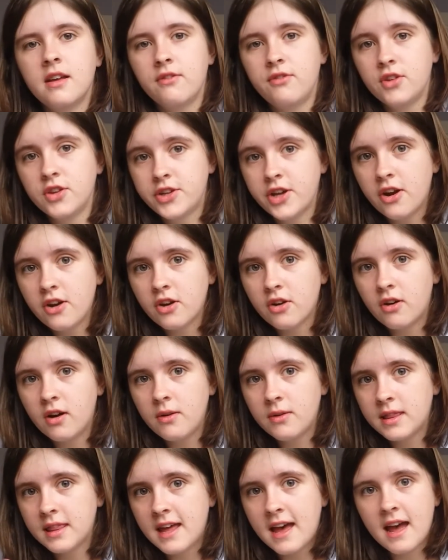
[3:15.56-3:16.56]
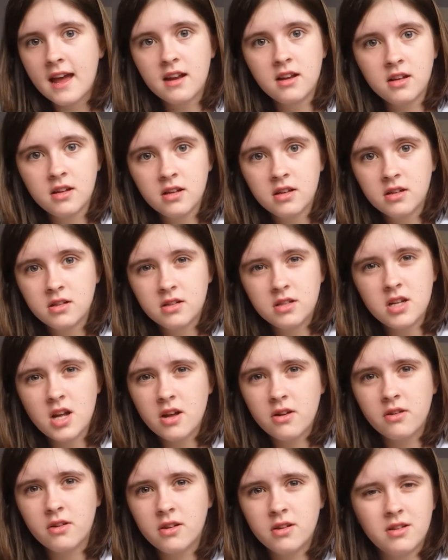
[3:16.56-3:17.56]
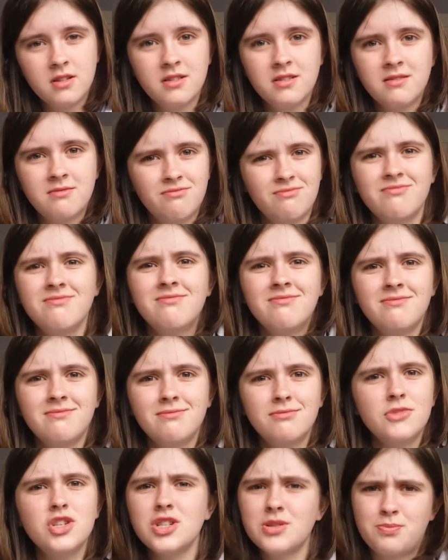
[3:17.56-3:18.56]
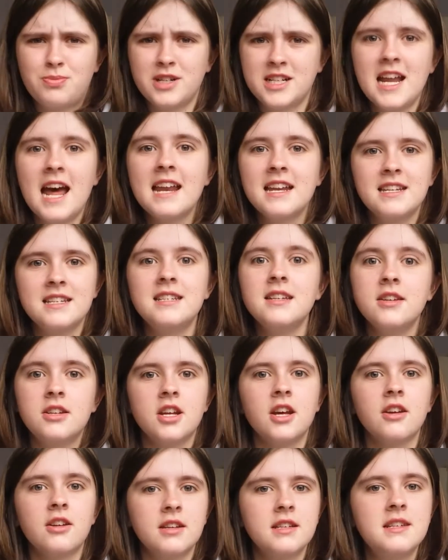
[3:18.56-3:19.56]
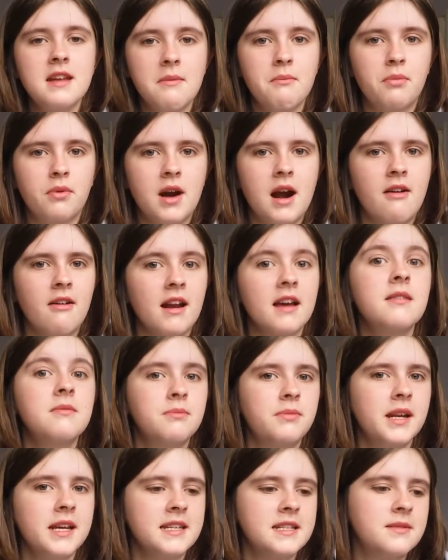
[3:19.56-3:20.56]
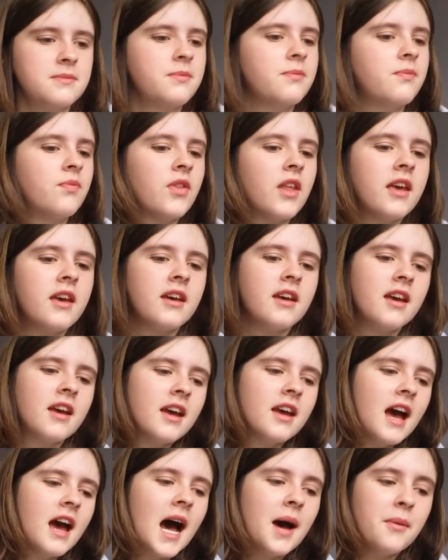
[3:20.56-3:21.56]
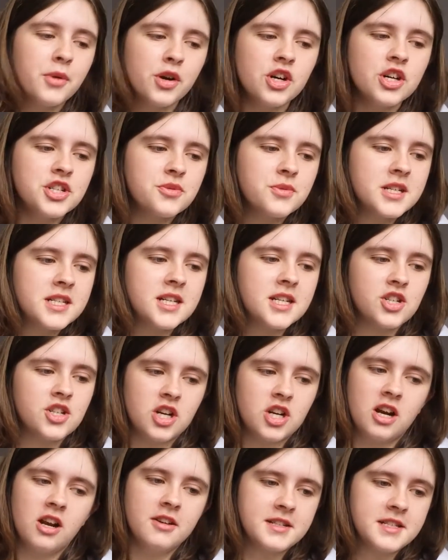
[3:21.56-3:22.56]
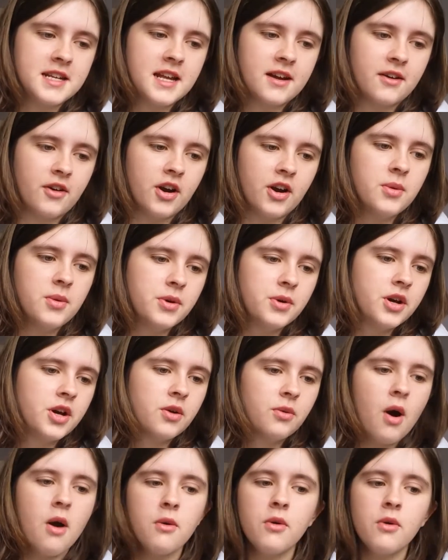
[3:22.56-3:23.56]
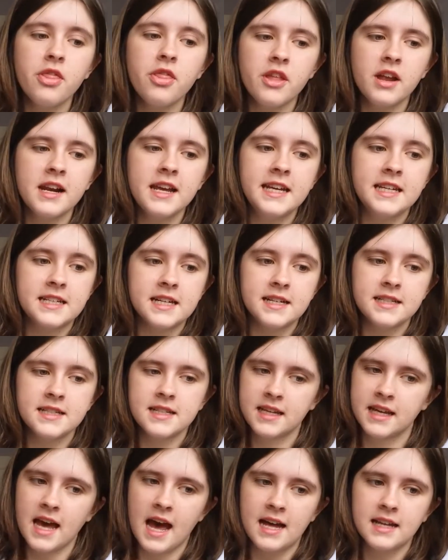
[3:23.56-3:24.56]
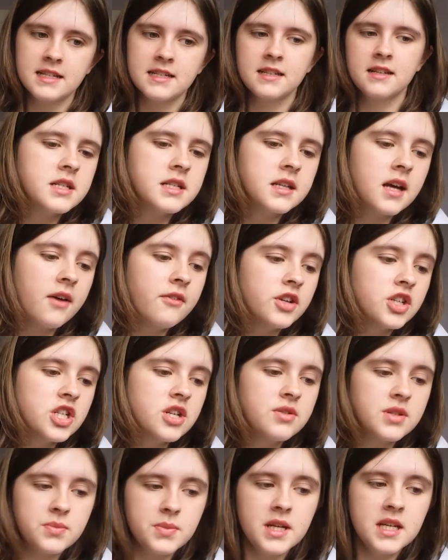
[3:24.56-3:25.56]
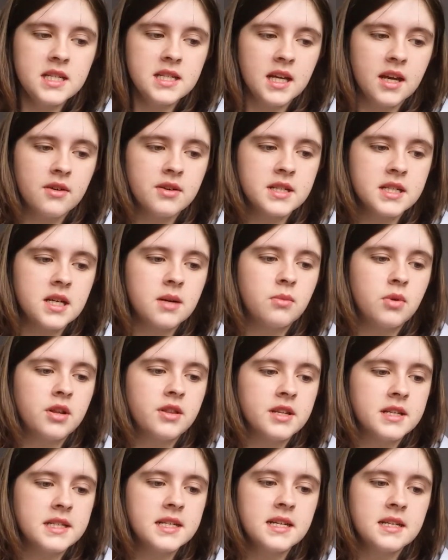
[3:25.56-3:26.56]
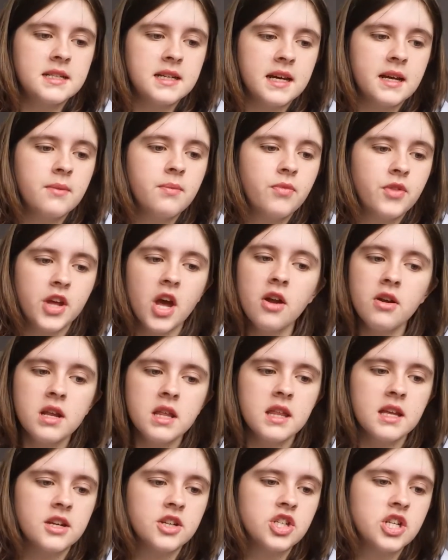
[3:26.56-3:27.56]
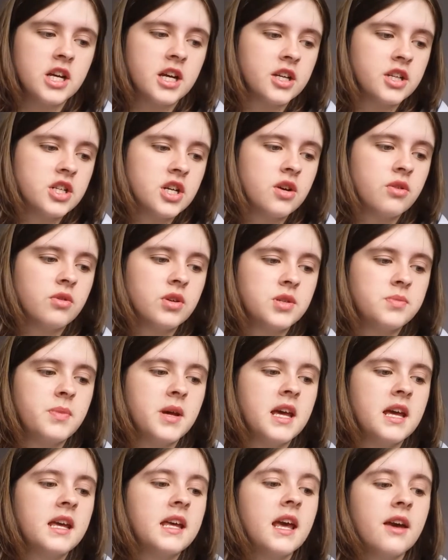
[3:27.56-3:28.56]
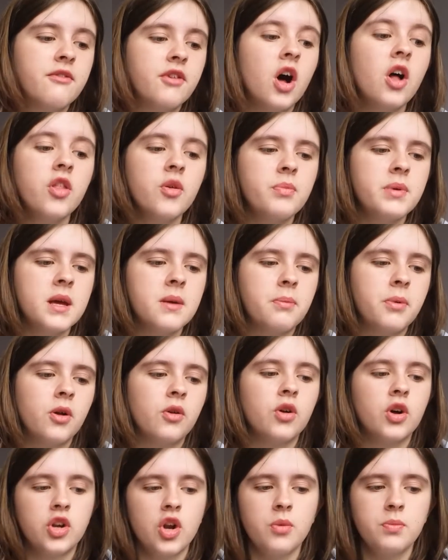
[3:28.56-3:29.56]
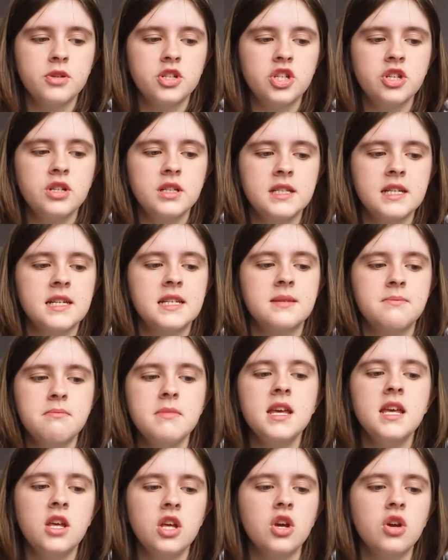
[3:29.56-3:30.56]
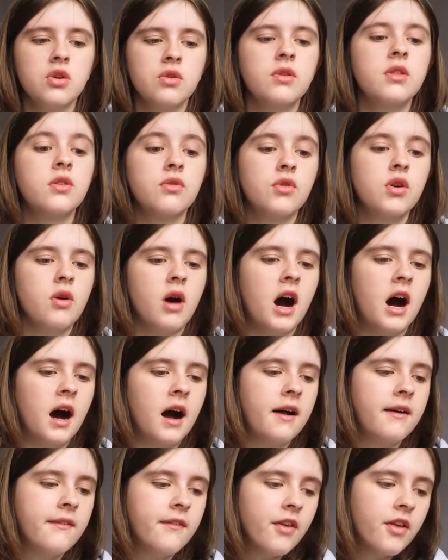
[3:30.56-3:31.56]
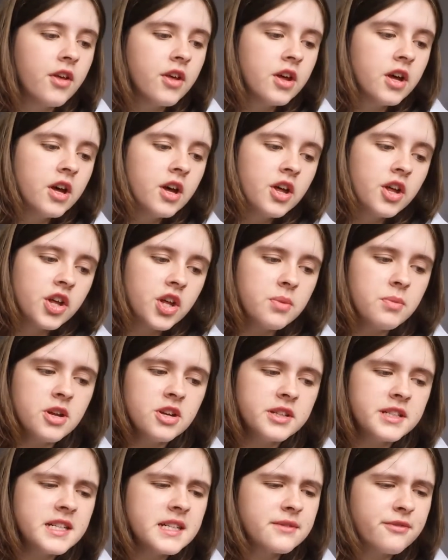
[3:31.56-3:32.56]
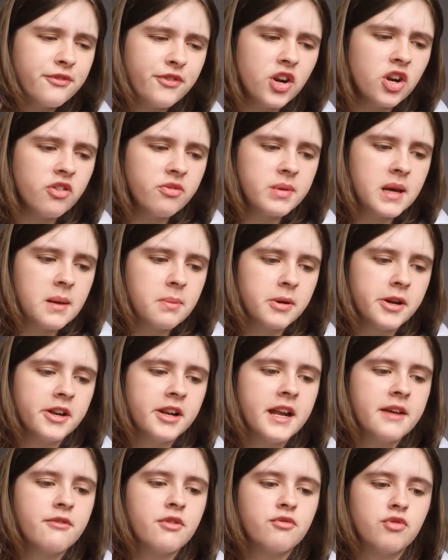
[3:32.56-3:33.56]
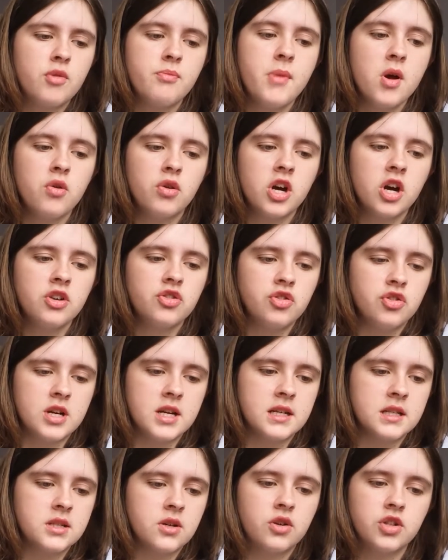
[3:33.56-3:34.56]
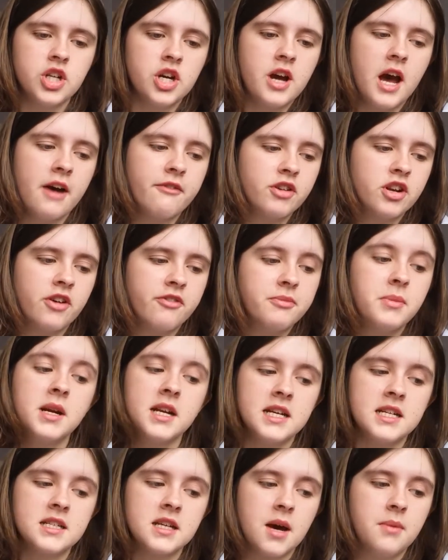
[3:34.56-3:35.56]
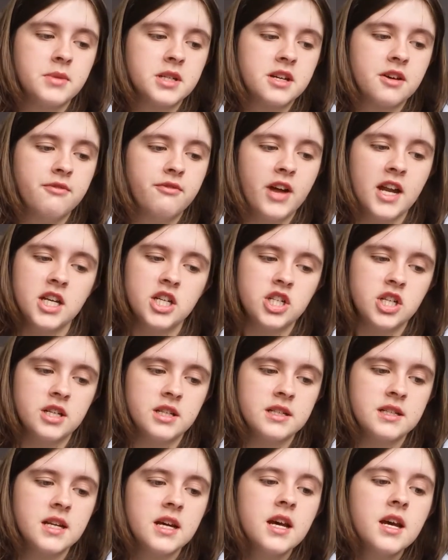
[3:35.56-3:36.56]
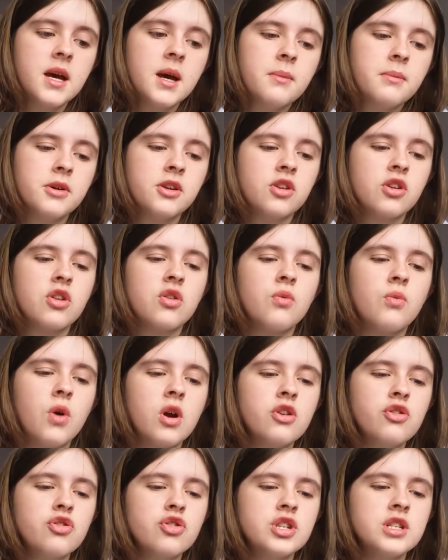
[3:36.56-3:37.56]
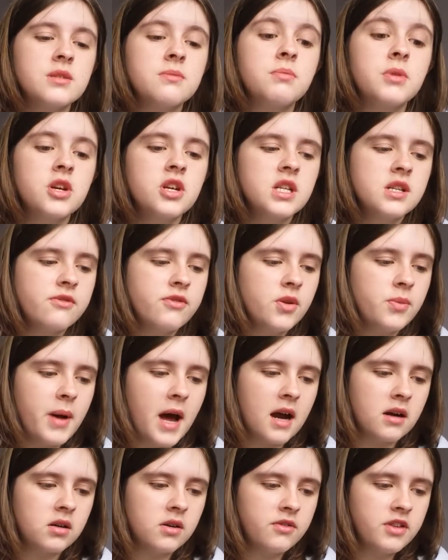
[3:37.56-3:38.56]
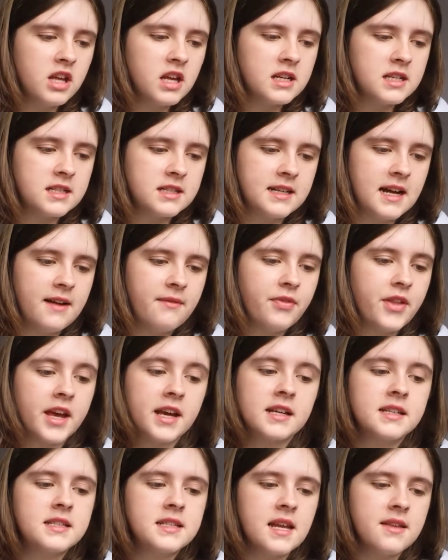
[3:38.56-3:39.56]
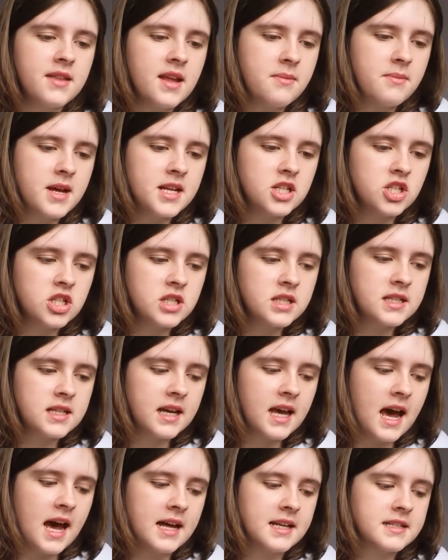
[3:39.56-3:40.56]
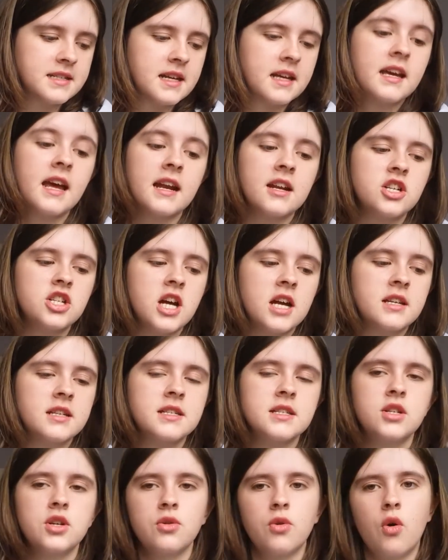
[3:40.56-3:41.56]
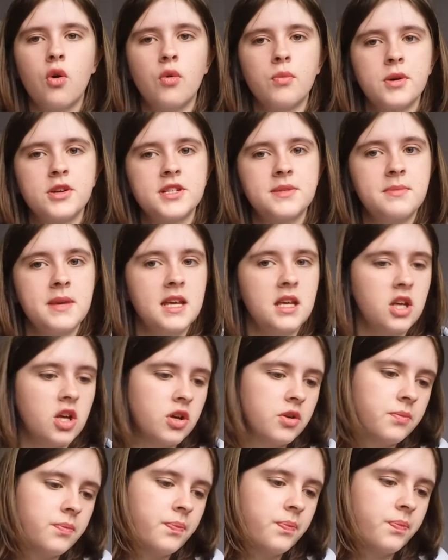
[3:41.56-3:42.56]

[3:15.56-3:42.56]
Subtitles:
If you don't agree with that, don't. Just pretend you do, temporarily, please. And because we're such a close-knit group, when one of the leaders, Kaz, discovered she was meeting you at Summer in the City, the only thing she could do would be give other people an opportunity to meet you through her. Community is full of people who live in remote countries or don't have enough money to come to conventions, but through the wondrous and beautiful power of the internet, they could send their messages to Kaz and get a chance to almost meet you.